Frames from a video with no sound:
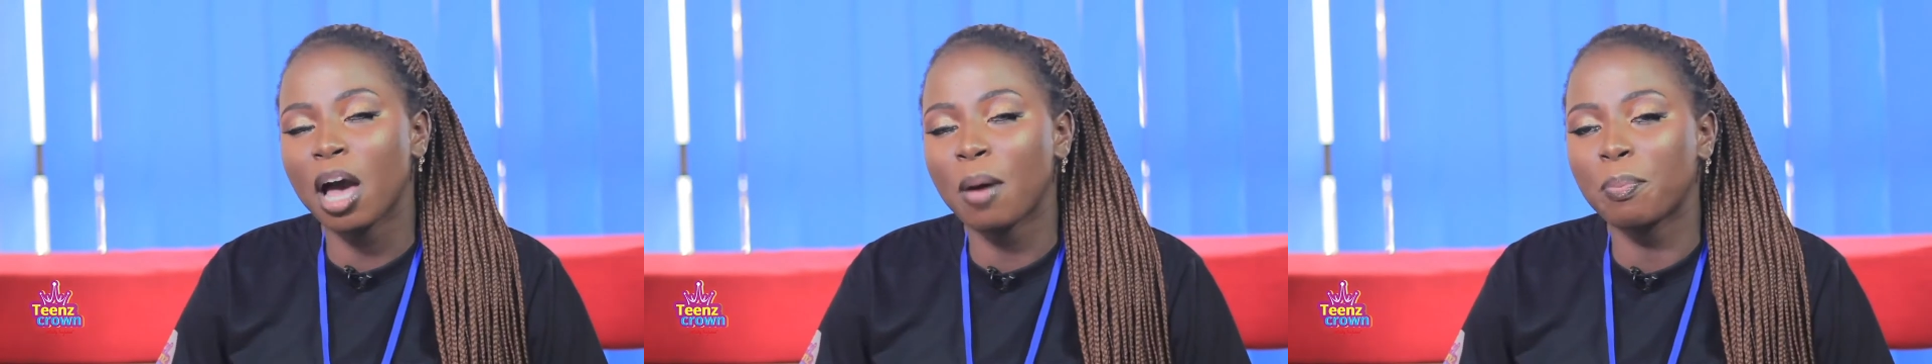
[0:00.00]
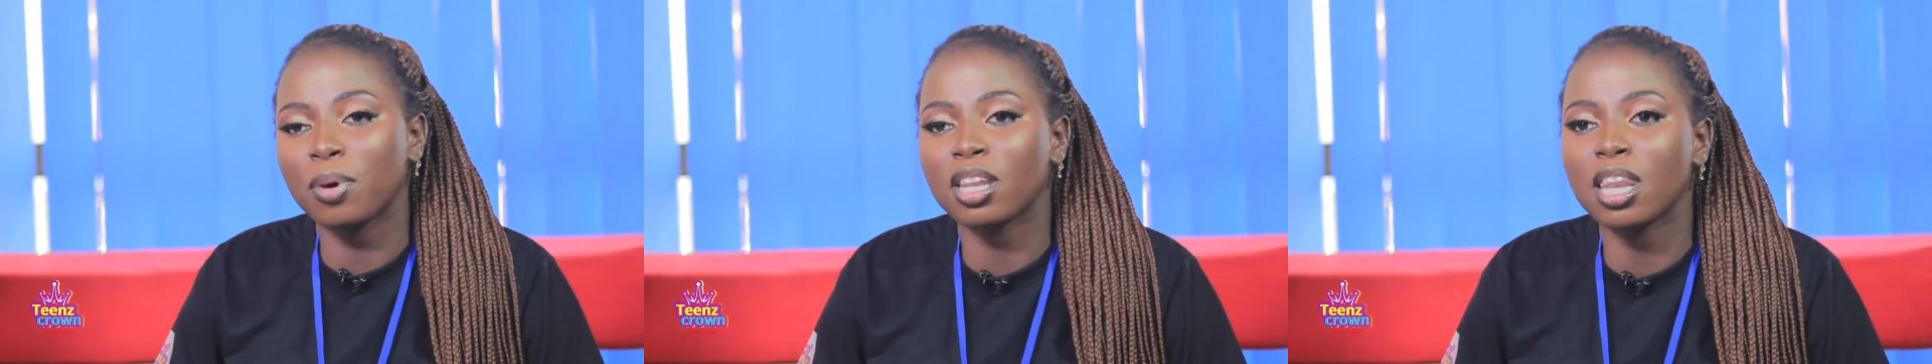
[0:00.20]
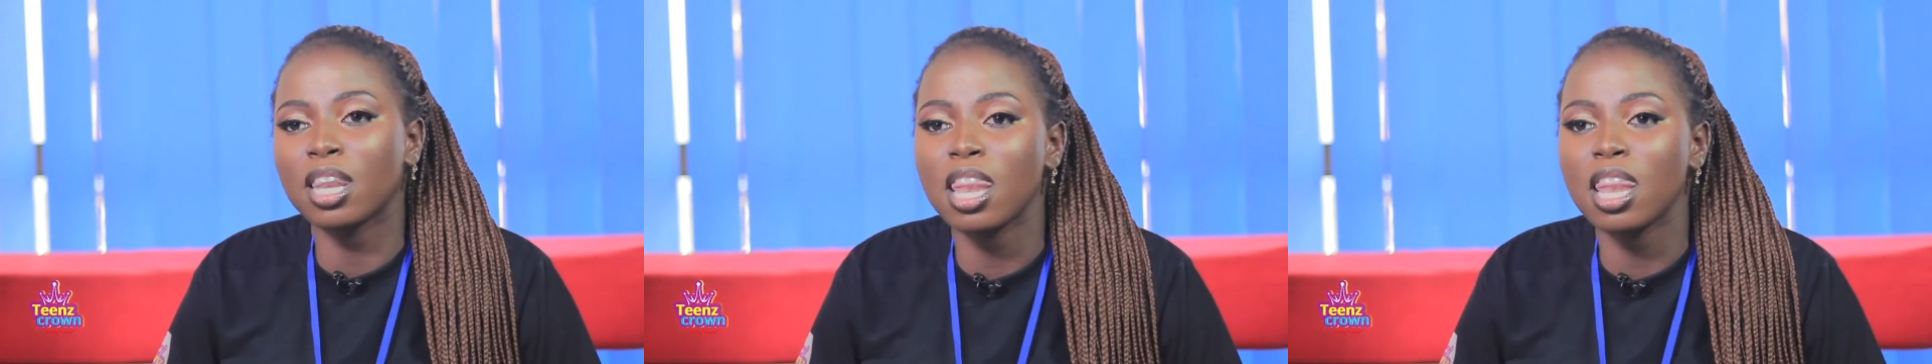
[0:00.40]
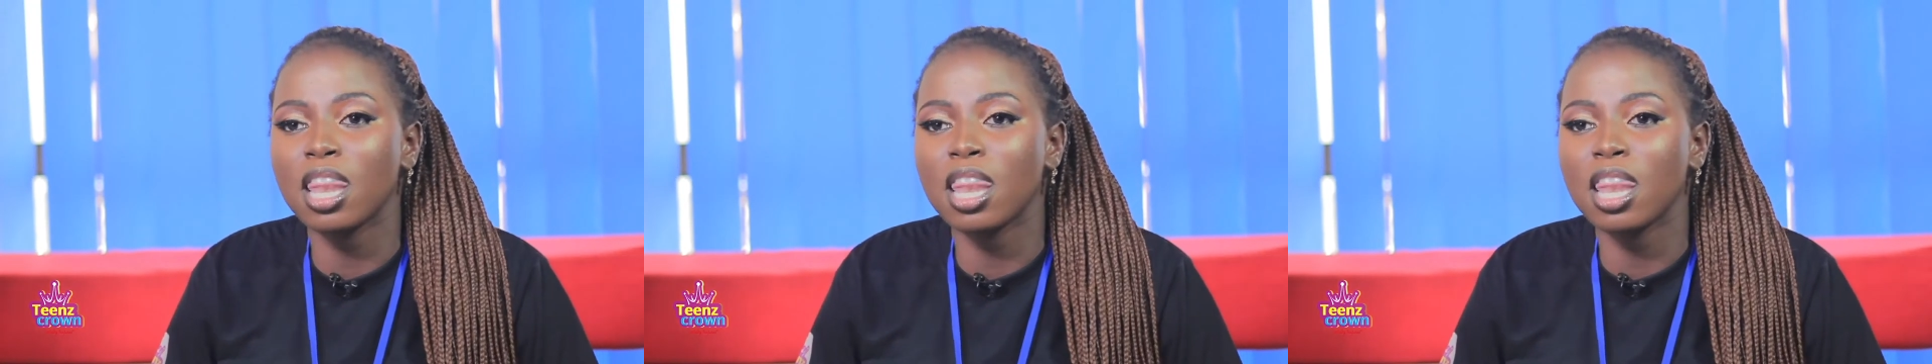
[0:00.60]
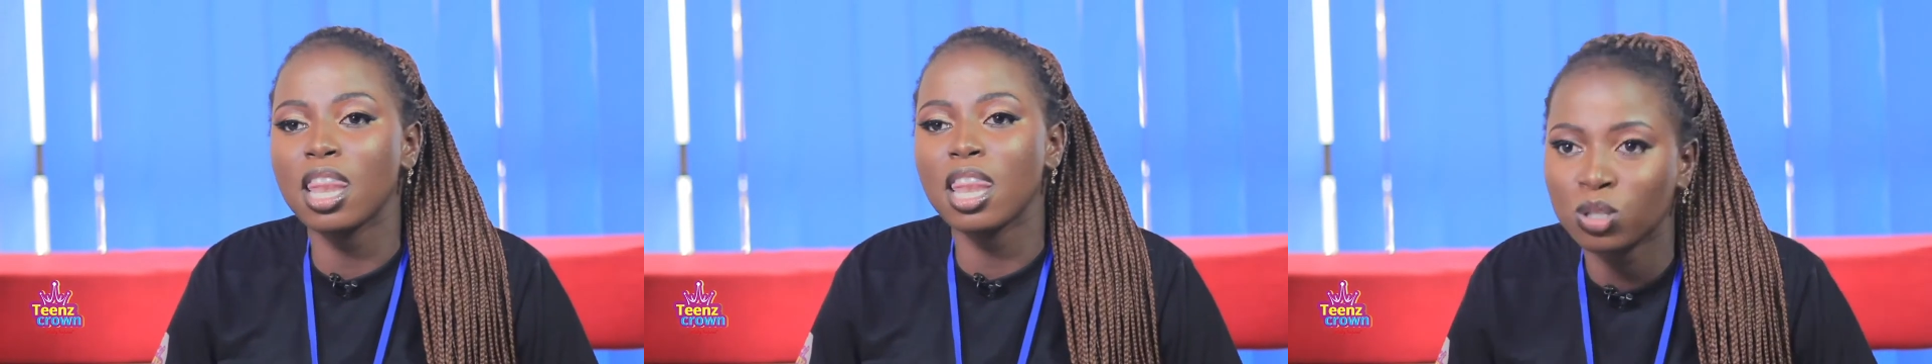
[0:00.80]
happened
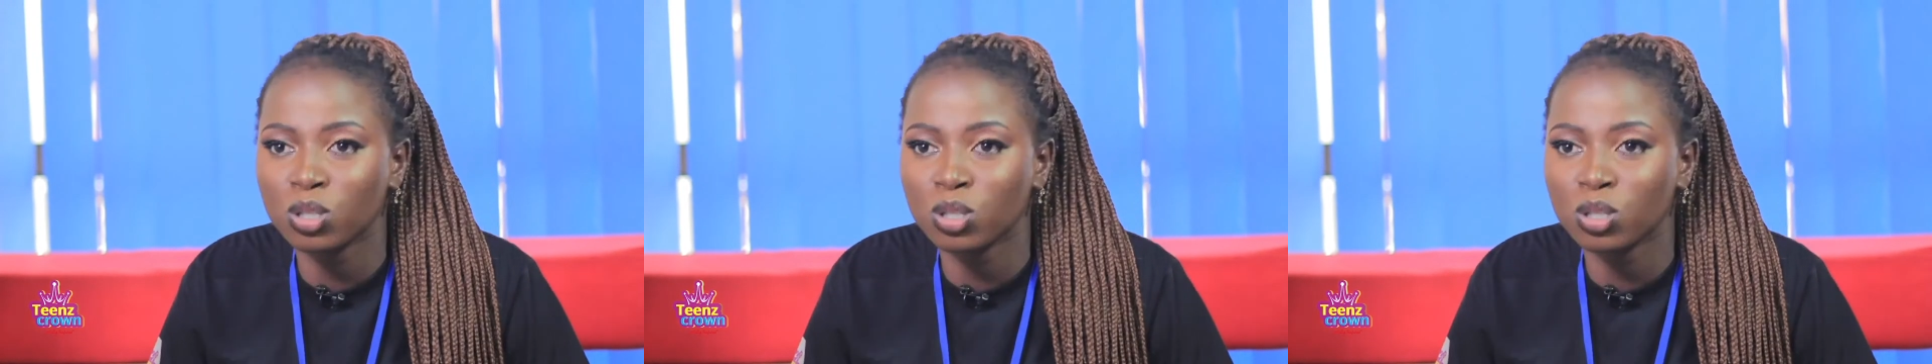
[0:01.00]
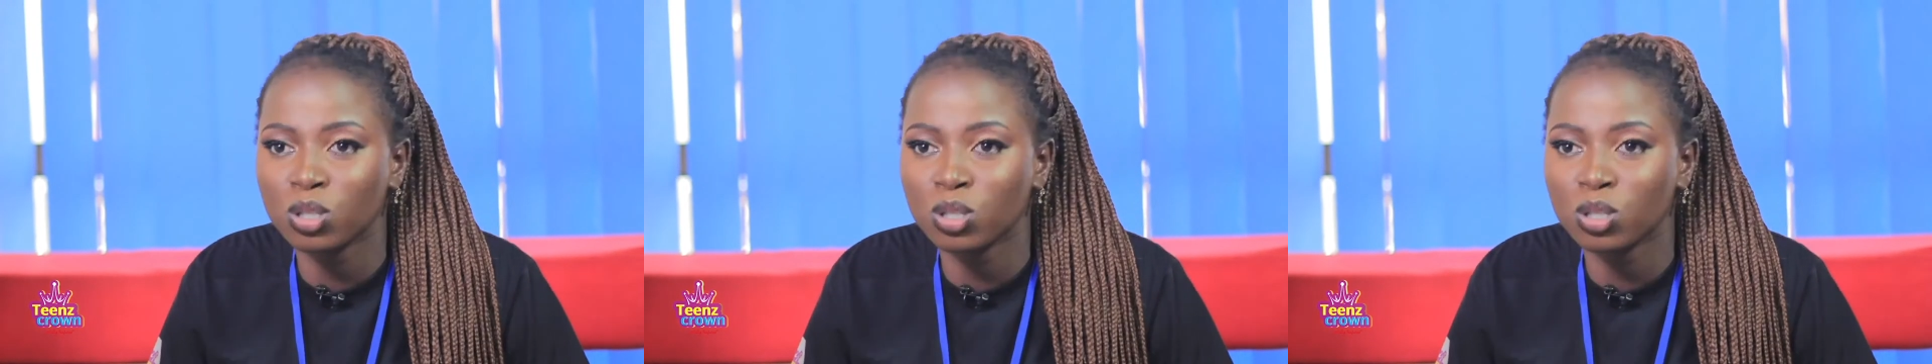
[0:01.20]
last week.